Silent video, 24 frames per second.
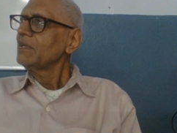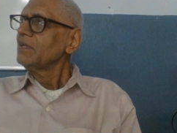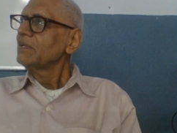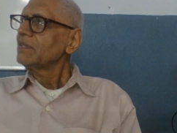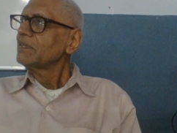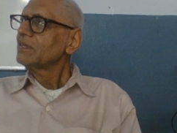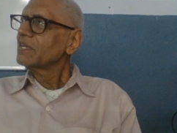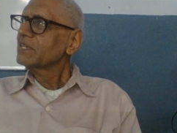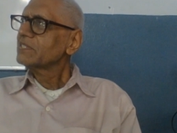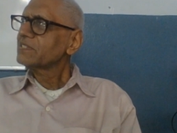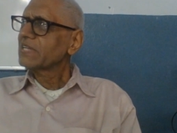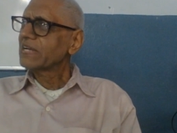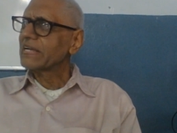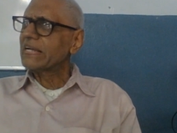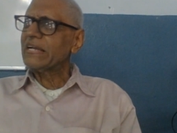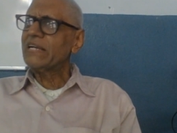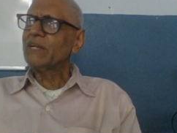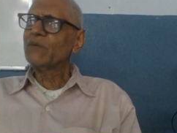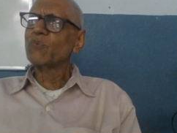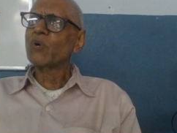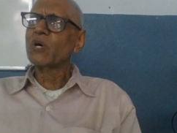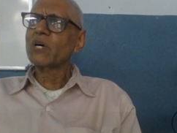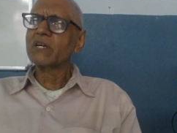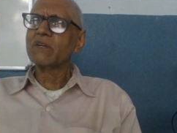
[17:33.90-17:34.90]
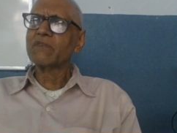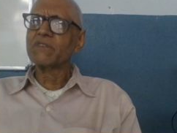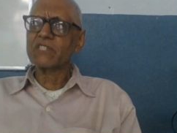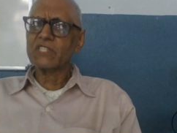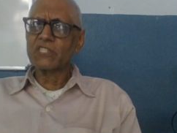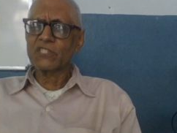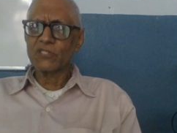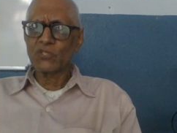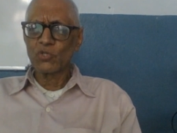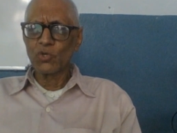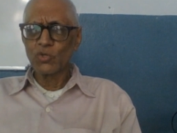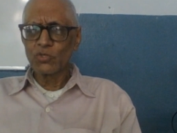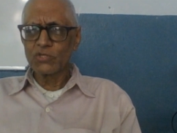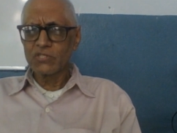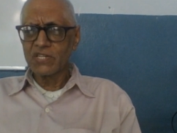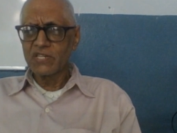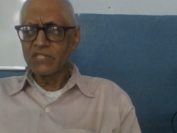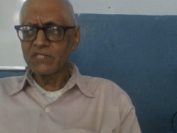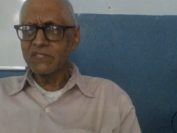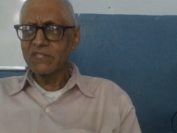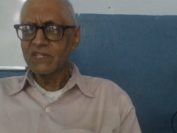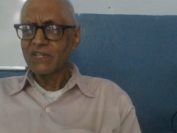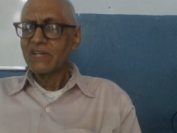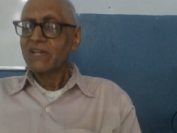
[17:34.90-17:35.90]
The second word which is used
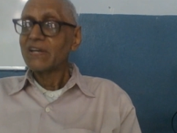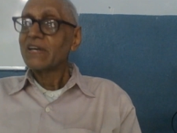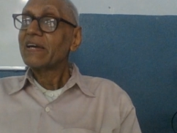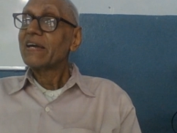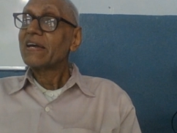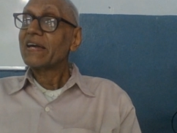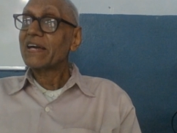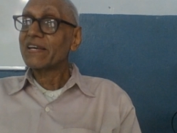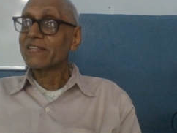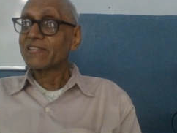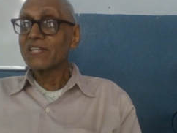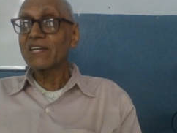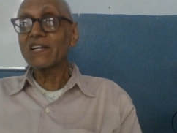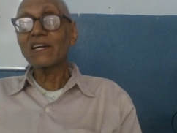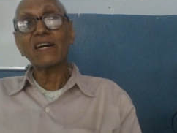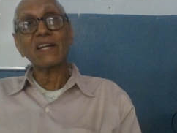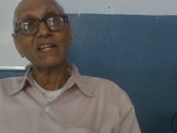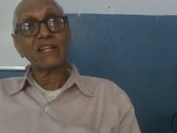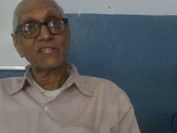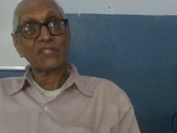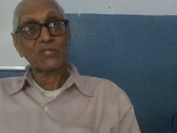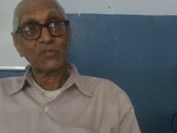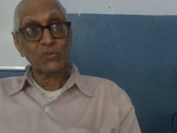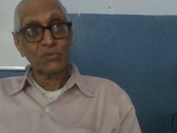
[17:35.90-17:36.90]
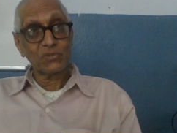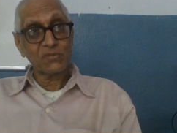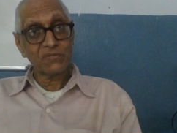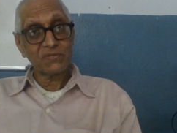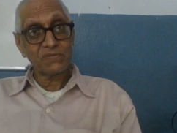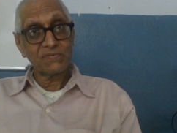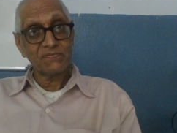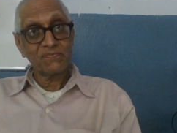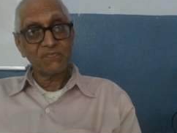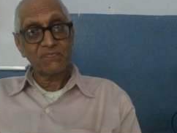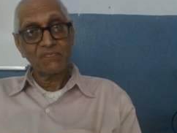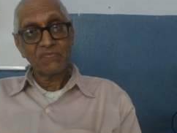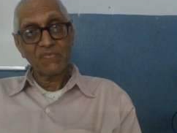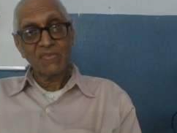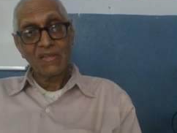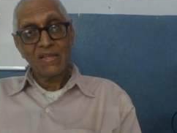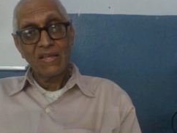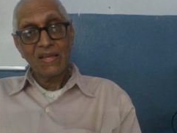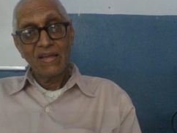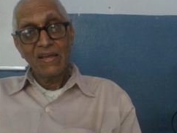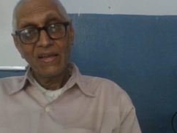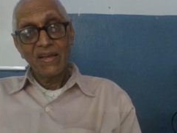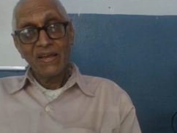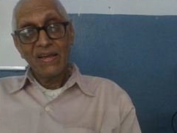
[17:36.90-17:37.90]
is ethical issues.
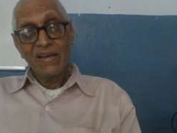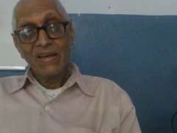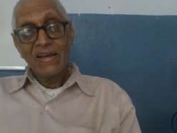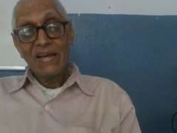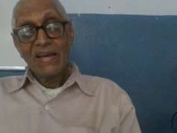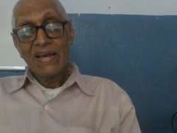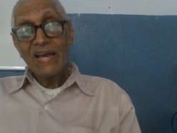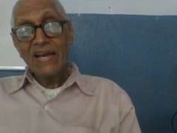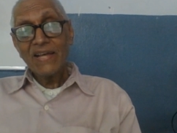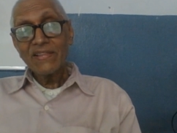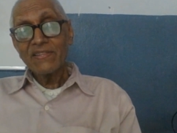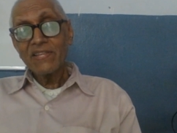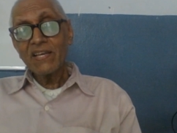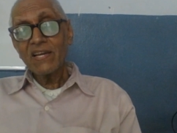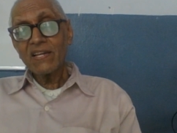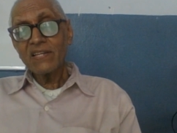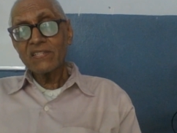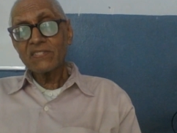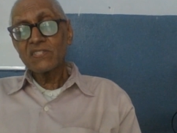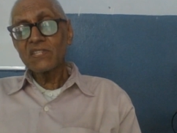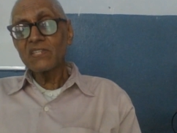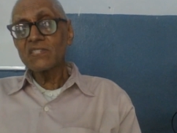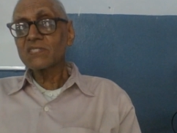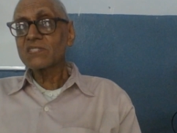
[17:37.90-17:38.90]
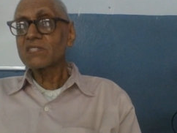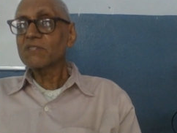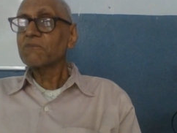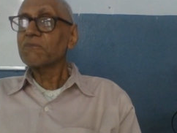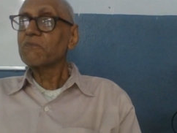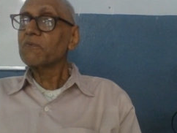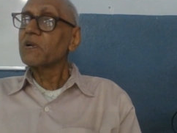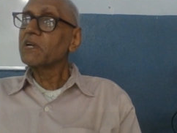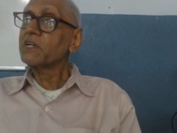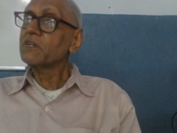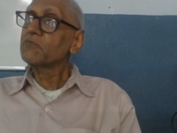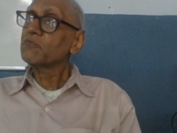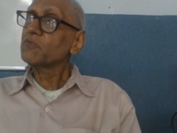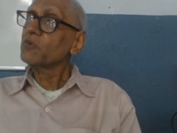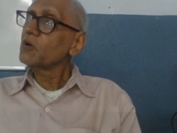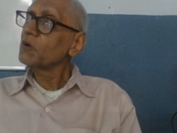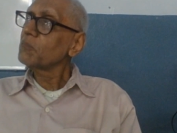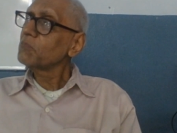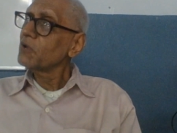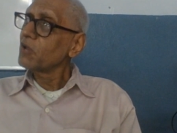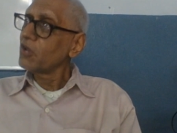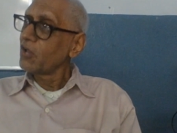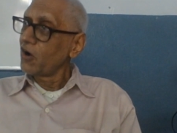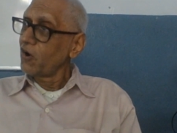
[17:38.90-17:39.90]
Ethics is different from
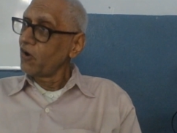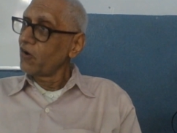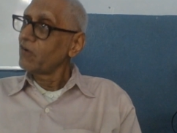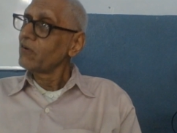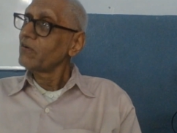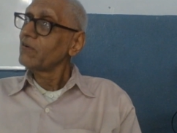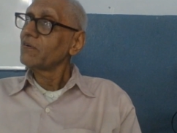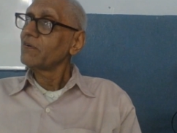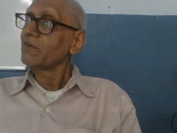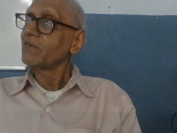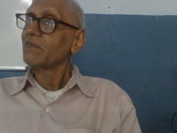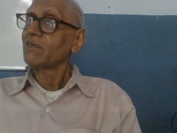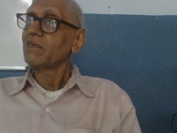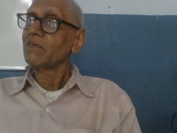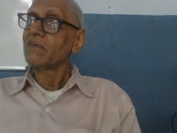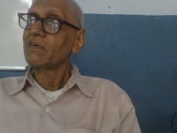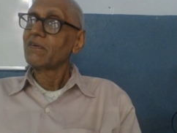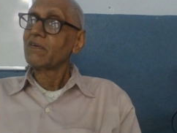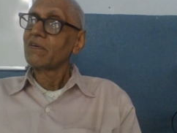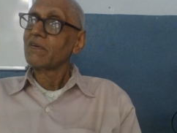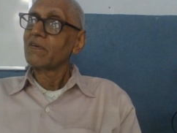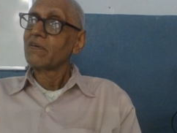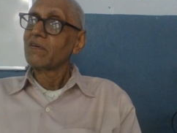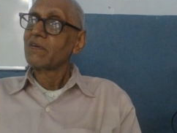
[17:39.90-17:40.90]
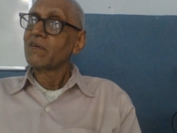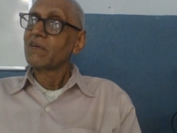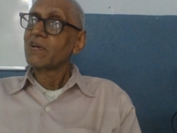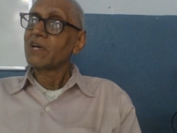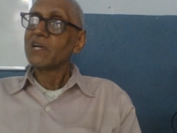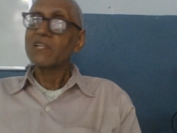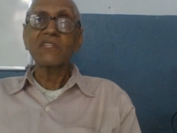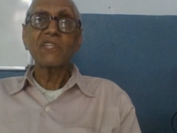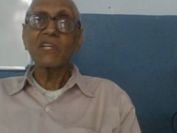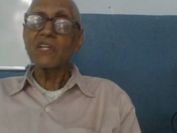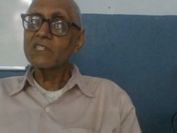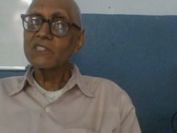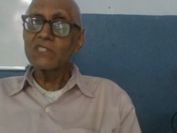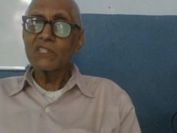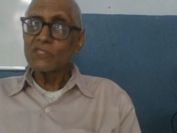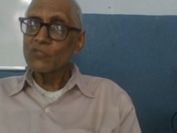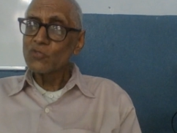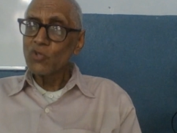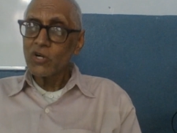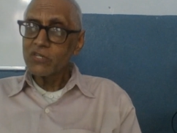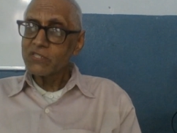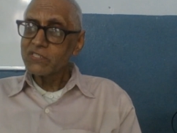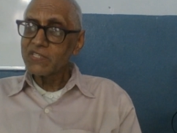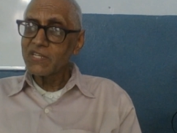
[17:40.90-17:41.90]
law. Ethics is
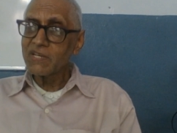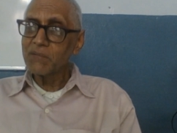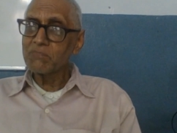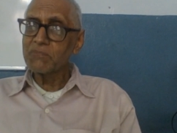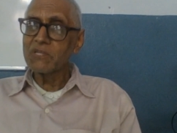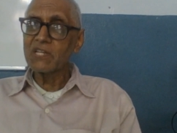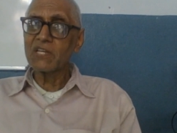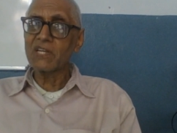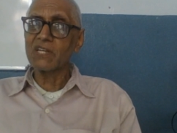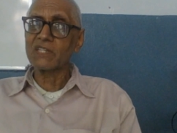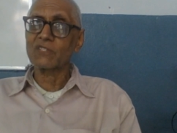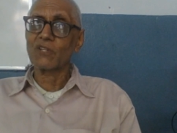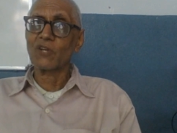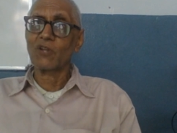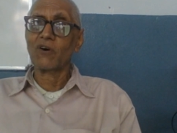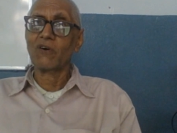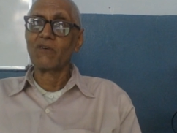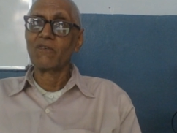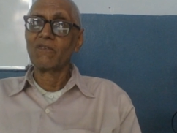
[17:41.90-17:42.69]
not same thing as law.